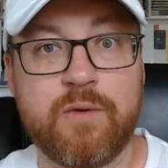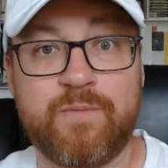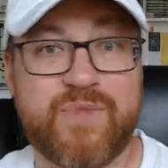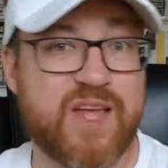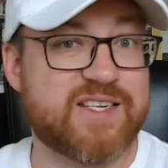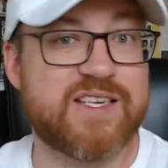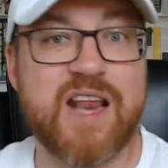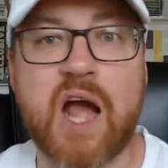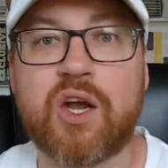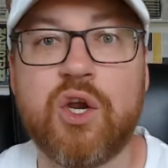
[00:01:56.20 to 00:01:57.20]
that's
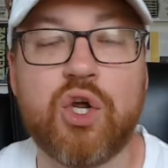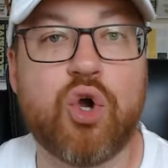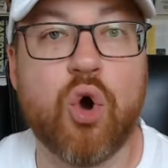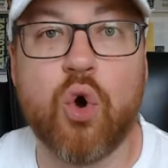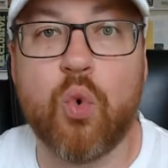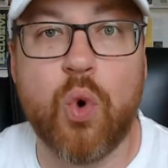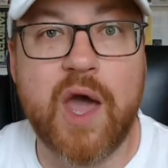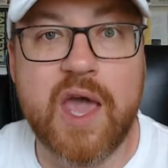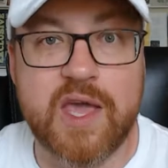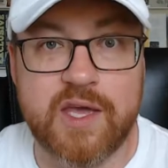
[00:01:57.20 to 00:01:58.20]
not going to go
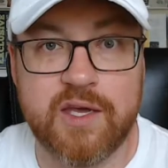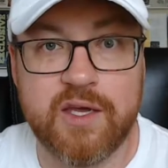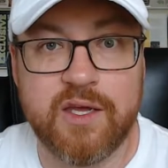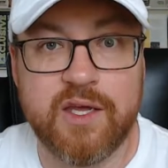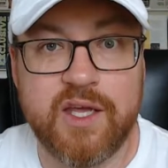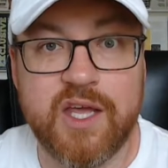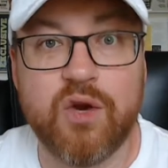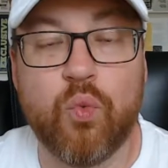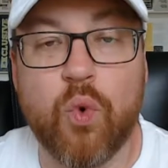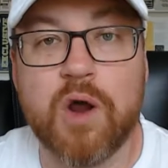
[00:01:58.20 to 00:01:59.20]
away
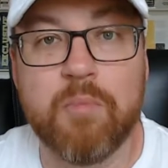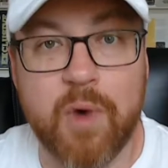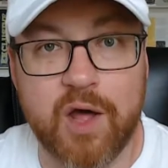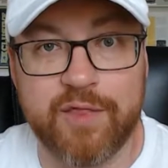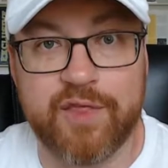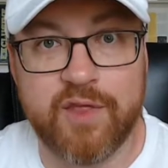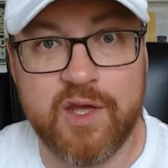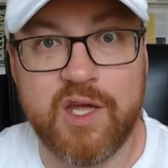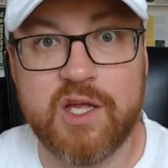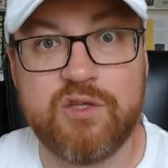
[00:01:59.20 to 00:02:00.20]
in 1 month,
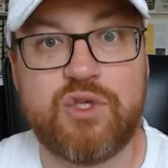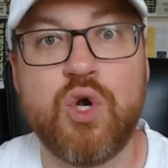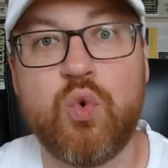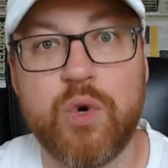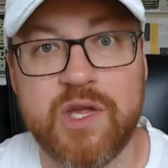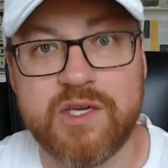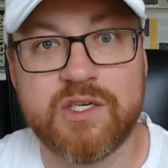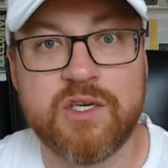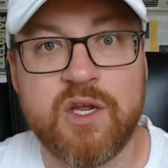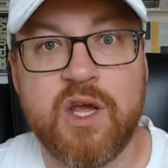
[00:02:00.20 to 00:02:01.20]
in 2
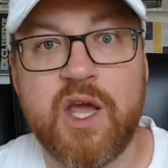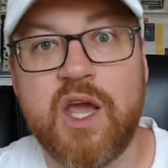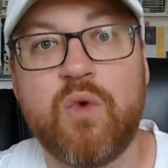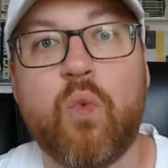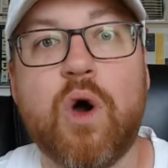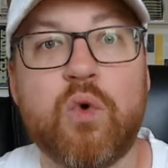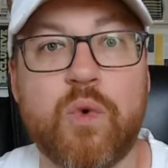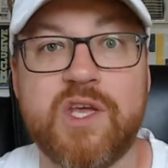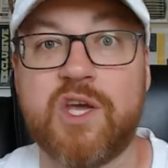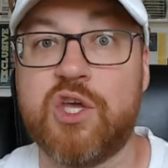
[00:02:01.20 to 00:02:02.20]
weeks, in 1
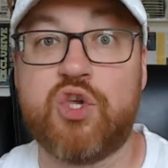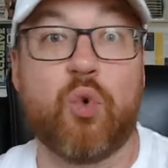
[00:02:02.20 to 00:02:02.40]
week. You're